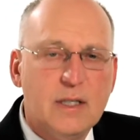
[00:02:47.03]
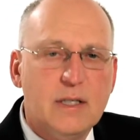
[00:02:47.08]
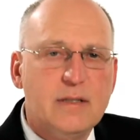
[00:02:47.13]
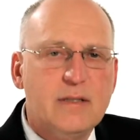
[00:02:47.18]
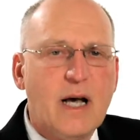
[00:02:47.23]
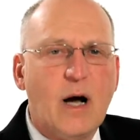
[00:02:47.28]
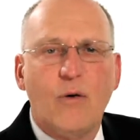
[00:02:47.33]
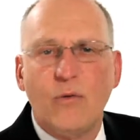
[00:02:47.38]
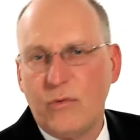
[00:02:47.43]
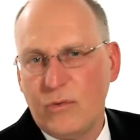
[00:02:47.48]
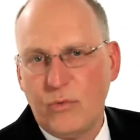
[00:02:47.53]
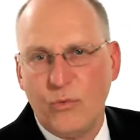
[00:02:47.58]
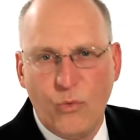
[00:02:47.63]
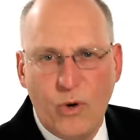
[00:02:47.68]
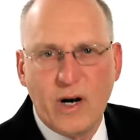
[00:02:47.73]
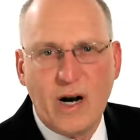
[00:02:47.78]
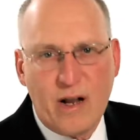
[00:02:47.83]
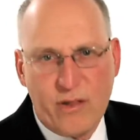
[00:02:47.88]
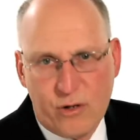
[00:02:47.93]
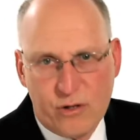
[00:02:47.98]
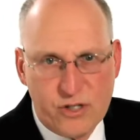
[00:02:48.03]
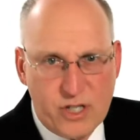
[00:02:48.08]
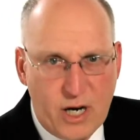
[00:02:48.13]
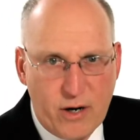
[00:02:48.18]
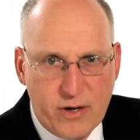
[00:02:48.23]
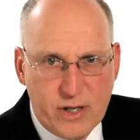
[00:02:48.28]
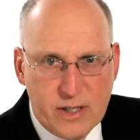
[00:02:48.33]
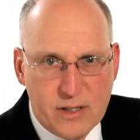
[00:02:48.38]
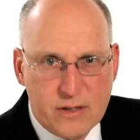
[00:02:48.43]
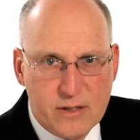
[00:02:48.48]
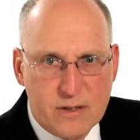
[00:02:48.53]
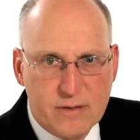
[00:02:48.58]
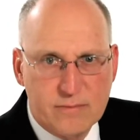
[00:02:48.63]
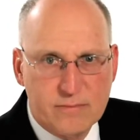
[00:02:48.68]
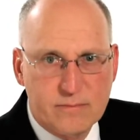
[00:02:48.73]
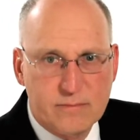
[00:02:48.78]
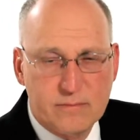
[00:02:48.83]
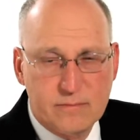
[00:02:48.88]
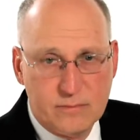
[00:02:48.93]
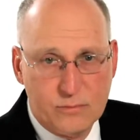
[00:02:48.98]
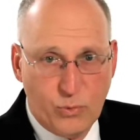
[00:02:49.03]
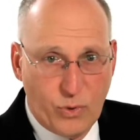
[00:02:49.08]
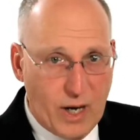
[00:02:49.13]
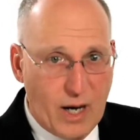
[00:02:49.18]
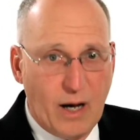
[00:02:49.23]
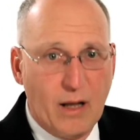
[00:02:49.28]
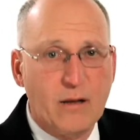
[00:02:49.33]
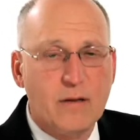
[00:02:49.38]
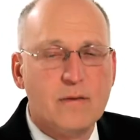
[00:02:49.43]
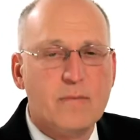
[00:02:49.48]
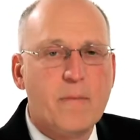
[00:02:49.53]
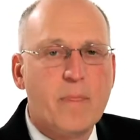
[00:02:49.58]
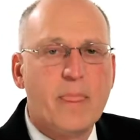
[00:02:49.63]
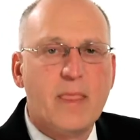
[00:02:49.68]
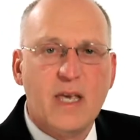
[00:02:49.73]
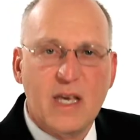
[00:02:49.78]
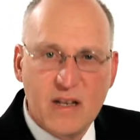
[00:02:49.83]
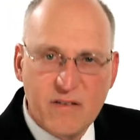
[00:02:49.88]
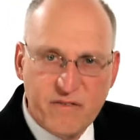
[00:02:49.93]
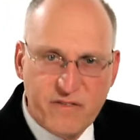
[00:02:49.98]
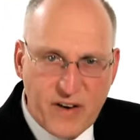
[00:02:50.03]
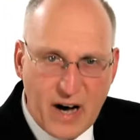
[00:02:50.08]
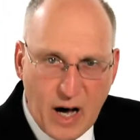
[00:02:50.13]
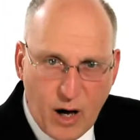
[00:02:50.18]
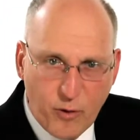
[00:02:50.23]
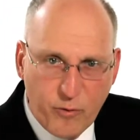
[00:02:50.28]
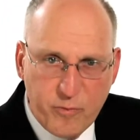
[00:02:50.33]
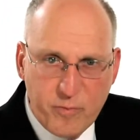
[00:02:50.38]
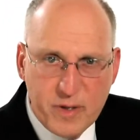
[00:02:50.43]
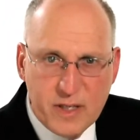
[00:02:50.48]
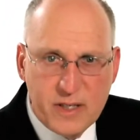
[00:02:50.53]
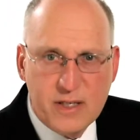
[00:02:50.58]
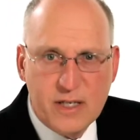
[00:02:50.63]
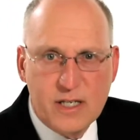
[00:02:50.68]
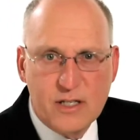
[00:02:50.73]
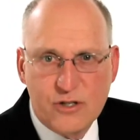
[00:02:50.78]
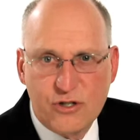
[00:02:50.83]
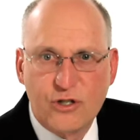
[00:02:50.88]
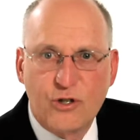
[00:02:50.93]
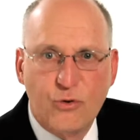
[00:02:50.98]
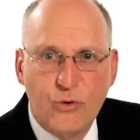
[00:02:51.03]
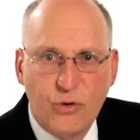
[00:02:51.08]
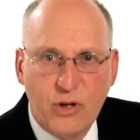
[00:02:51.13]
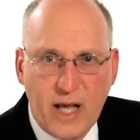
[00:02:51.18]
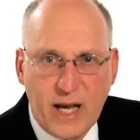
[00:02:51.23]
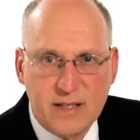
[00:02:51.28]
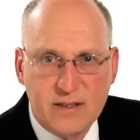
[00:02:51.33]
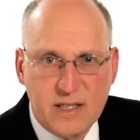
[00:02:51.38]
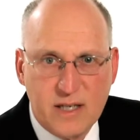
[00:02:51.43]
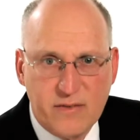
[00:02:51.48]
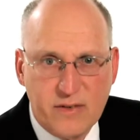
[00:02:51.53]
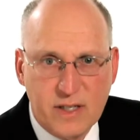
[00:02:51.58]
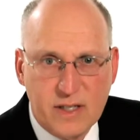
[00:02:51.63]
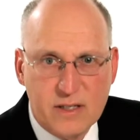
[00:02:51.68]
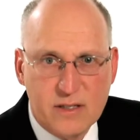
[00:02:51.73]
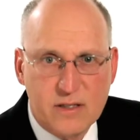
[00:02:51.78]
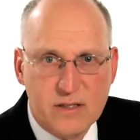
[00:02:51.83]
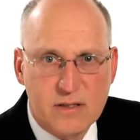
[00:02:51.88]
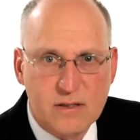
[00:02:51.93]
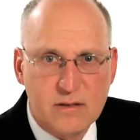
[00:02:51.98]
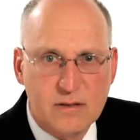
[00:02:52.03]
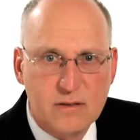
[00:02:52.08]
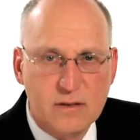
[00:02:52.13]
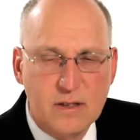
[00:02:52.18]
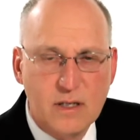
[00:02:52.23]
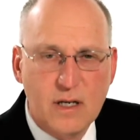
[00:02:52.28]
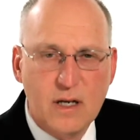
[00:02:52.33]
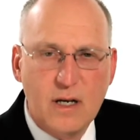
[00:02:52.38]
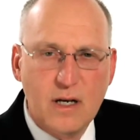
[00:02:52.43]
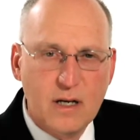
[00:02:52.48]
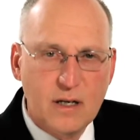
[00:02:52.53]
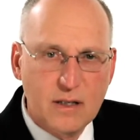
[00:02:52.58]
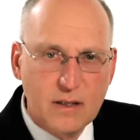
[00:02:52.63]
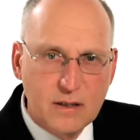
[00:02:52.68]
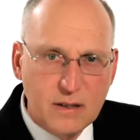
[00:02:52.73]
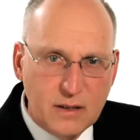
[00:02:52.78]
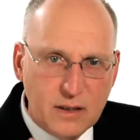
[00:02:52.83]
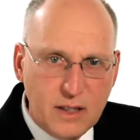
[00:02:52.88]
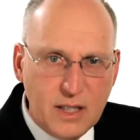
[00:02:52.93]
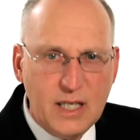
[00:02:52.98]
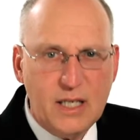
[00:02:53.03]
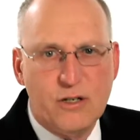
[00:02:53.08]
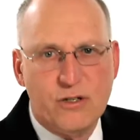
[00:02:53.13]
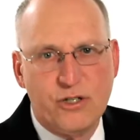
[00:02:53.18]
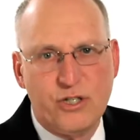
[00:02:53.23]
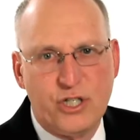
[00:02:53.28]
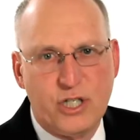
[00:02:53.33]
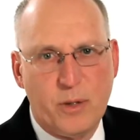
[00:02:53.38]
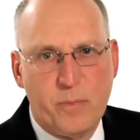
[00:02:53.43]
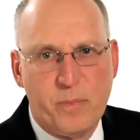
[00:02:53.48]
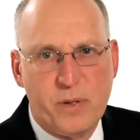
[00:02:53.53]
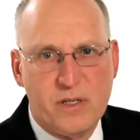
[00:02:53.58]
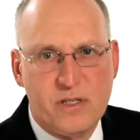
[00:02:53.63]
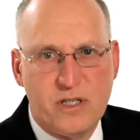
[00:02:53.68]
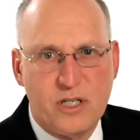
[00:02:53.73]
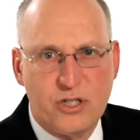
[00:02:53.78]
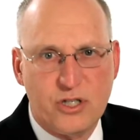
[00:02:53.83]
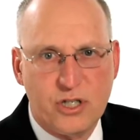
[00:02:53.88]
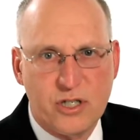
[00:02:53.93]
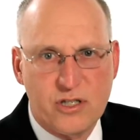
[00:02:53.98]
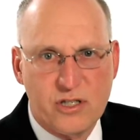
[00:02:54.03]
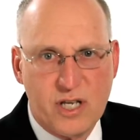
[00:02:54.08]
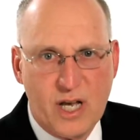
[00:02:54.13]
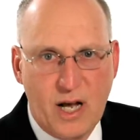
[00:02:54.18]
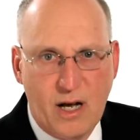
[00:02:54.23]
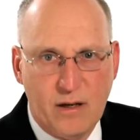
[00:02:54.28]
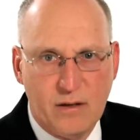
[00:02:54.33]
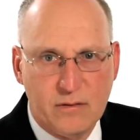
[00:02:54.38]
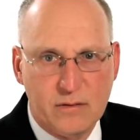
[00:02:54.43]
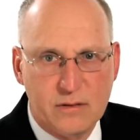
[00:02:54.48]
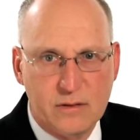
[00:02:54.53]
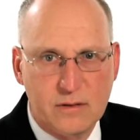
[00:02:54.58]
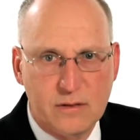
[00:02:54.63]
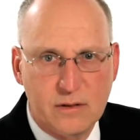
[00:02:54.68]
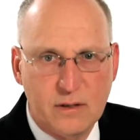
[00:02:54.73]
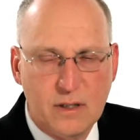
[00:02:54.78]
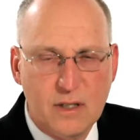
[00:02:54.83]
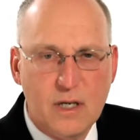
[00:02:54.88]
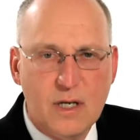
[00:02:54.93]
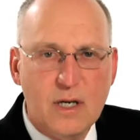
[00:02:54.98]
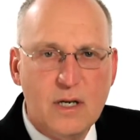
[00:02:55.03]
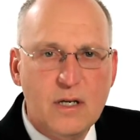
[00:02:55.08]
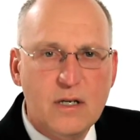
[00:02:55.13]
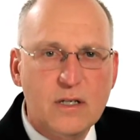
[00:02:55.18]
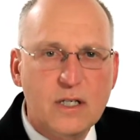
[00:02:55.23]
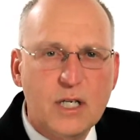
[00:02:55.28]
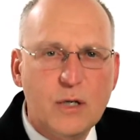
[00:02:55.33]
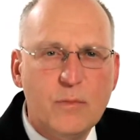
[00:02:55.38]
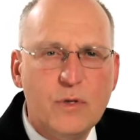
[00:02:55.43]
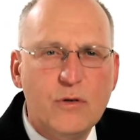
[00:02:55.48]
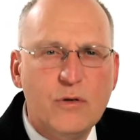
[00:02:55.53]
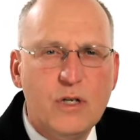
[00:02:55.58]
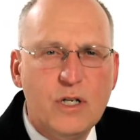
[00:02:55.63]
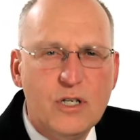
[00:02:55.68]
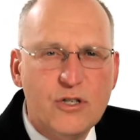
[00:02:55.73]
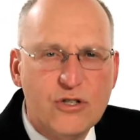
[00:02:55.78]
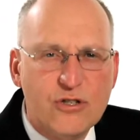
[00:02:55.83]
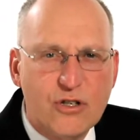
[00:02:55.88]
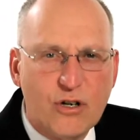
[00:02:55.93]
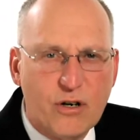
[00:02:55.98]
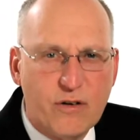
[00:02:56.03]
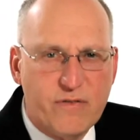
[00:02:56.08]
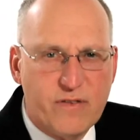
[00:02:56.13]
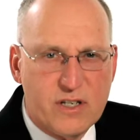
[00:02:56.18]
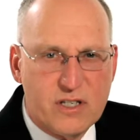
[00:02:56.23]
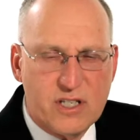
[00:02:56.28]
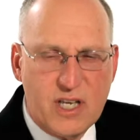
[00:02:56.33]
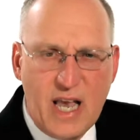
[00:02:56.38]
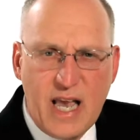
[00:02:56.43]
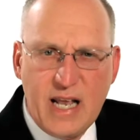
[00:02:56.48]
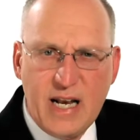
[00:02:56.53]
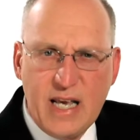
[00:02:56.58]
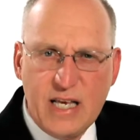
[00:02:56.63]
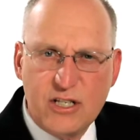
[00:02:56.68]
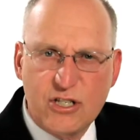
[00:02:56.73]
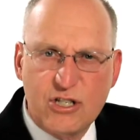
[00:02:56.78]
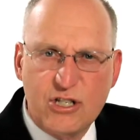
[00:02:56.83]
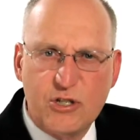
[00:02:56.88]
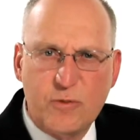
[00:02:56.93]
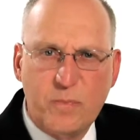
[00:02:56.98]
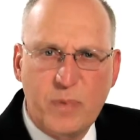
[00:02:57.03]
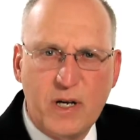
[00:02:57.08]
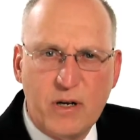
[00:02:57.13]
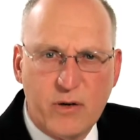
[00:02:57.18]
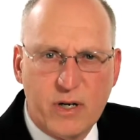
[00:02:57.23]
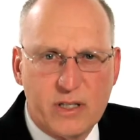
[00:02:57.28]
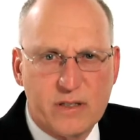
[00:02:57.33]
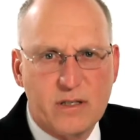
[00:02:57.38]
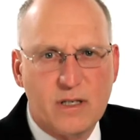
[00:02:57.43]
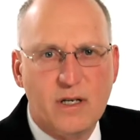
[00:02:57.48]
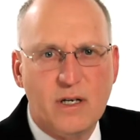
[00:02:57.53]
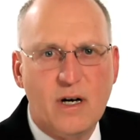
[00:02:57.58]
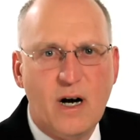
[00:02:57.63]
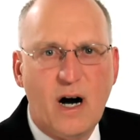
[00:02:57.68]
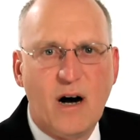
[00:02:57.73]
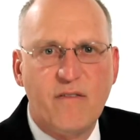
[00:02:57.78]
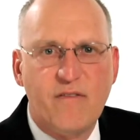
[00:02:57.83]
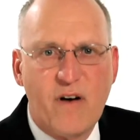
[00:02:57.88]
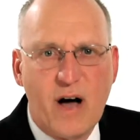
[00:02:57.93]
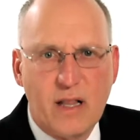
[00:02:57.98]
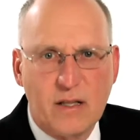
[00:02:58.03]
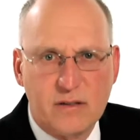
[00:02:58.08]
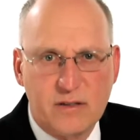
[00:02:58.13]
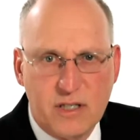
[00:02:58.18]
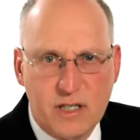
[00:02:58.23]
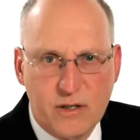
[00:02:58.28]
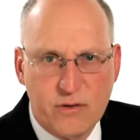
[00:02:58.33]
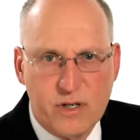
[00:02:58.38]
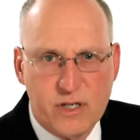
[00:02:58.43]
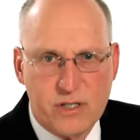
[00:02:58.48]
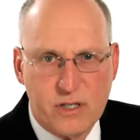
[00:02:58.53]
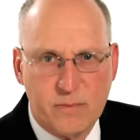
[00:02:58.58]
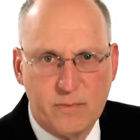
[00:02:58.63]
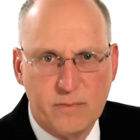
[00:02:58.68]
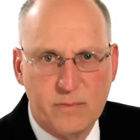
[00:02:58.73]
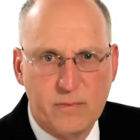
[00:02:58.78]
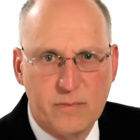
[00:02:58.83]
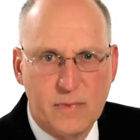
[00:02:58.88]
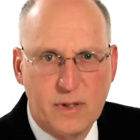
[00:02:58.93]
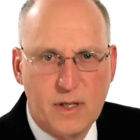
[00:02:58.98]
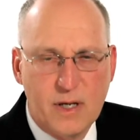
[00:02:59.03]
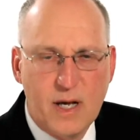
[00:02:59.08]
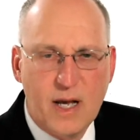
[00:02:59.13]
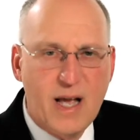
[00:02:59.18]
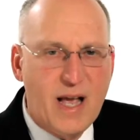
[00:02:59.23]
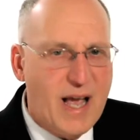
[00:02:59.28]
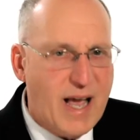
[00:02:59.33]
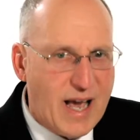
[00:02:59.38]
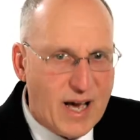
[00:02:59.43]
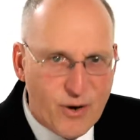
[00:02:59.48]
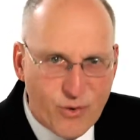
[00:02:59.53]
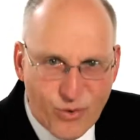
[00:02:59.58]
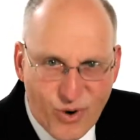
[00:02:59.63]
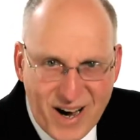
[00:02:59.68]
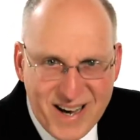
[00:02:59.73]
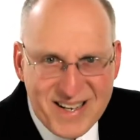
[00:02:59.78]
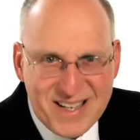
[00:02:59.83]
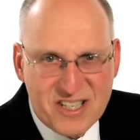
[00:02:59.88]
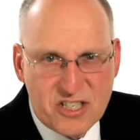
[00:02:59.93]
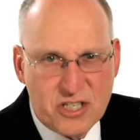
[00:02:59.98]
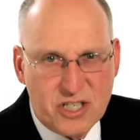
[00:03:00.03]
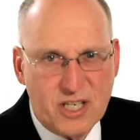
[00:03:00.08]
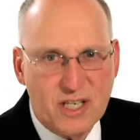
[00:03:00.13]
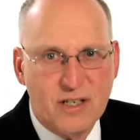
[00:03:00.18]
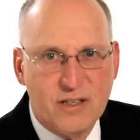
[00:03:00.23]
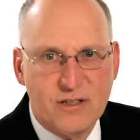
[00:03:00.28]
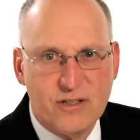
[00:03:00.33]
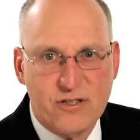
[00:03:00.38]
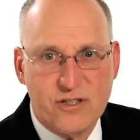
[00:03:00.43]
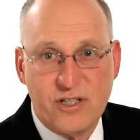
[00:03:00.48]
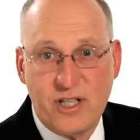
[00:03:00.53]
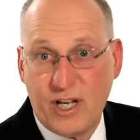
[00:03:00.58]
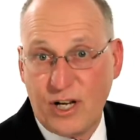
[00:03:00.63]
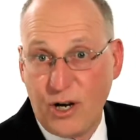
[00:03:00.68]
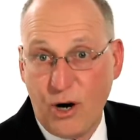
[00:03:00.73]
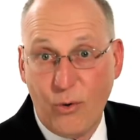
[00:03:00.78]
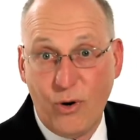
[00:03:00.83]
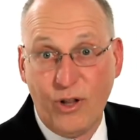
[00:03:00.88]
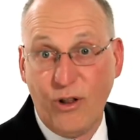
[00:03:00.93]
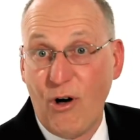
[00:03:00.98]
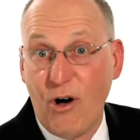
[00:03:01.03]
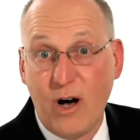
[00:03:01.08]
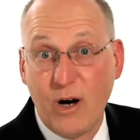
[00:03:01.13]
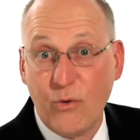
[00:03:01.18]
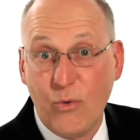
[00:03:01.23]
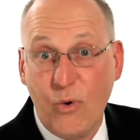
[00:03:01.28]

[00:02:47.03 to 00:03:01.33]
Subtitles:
Now, what are those areas? Well, involvement in school activities, leadership positions held, community service and a spirit of volunteerism, and writing skills that go a long